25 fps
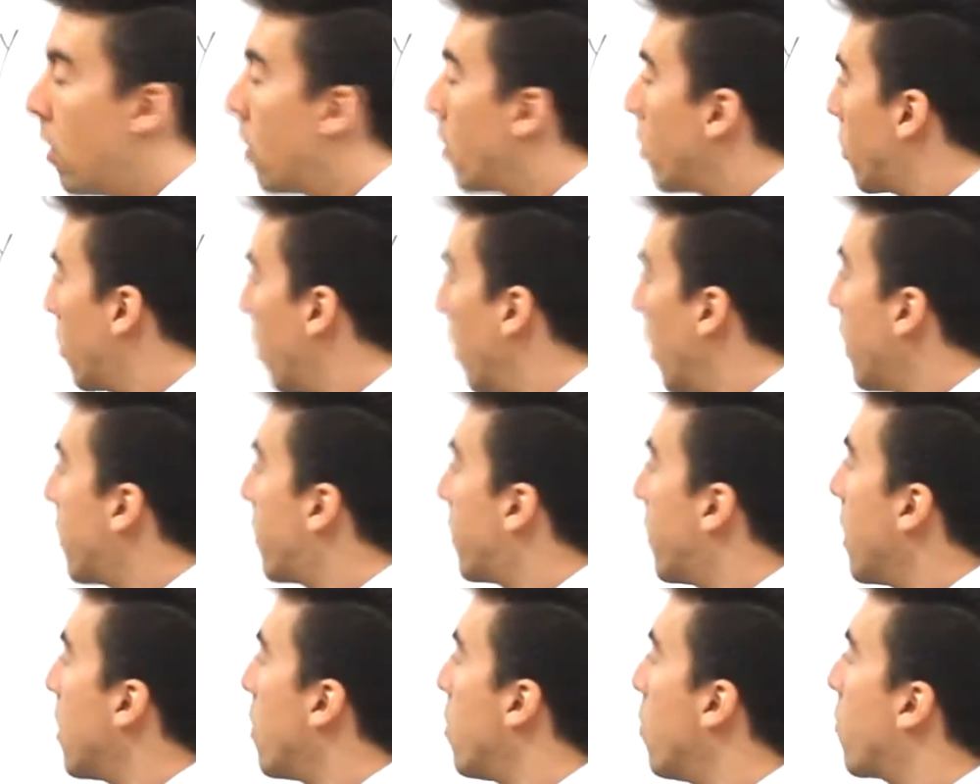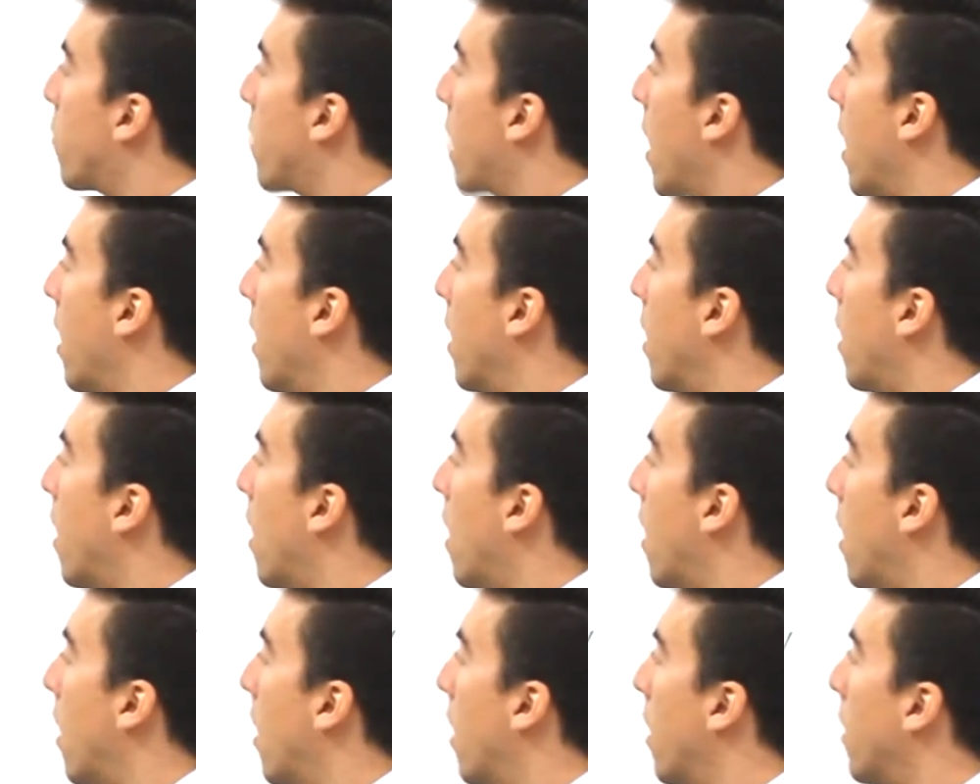So let's say you
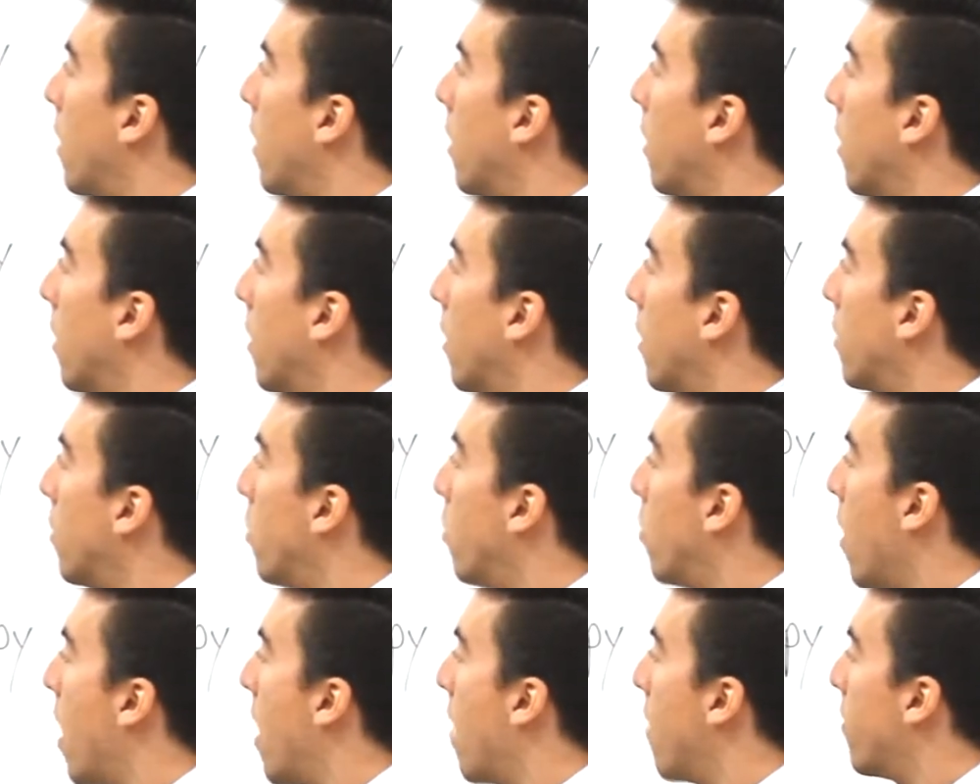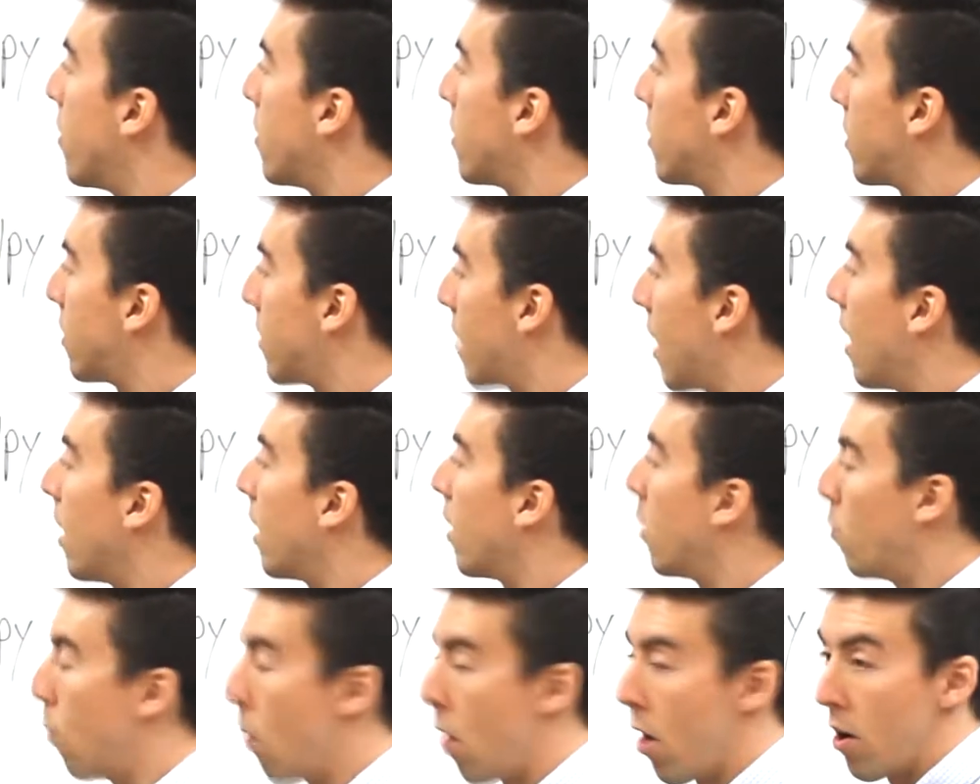have
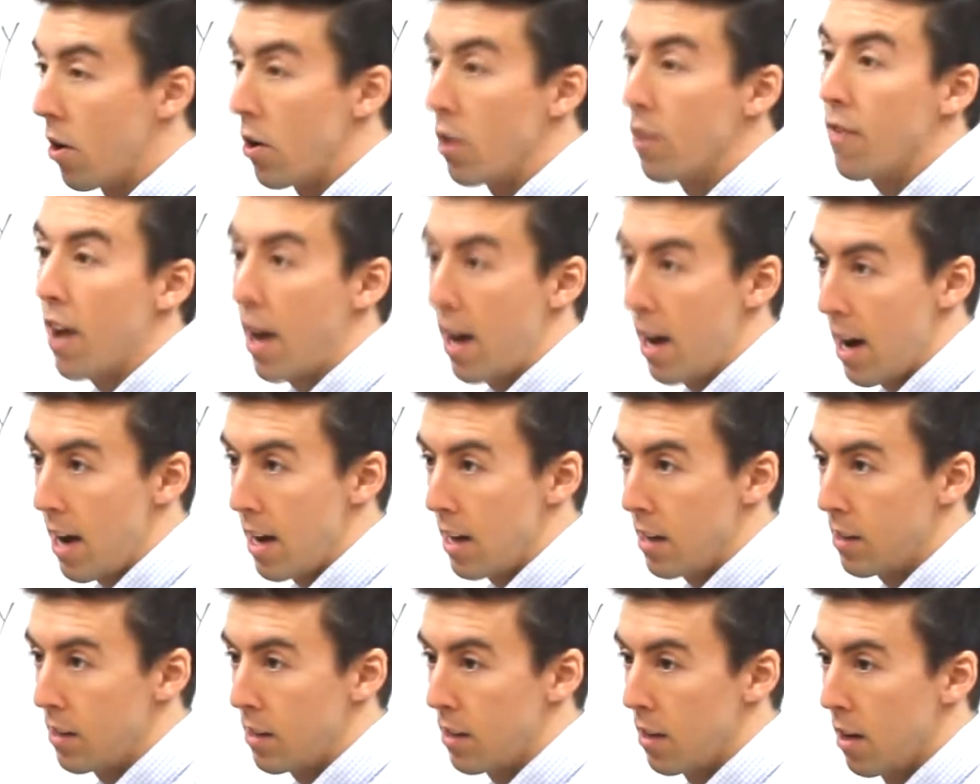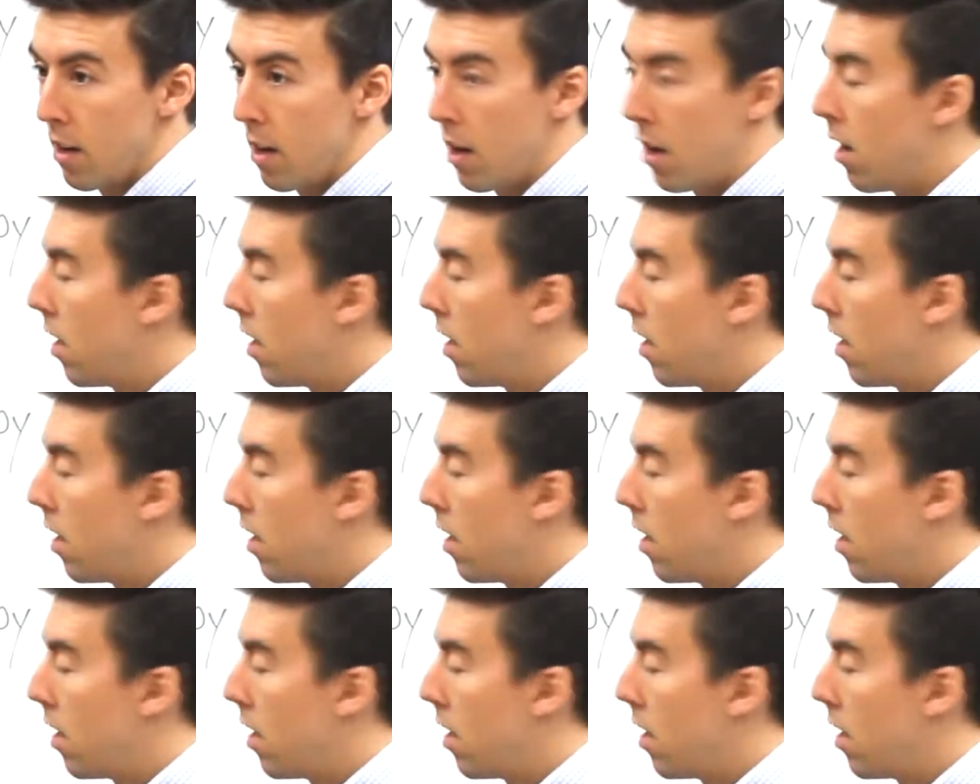solid water, you've got ice.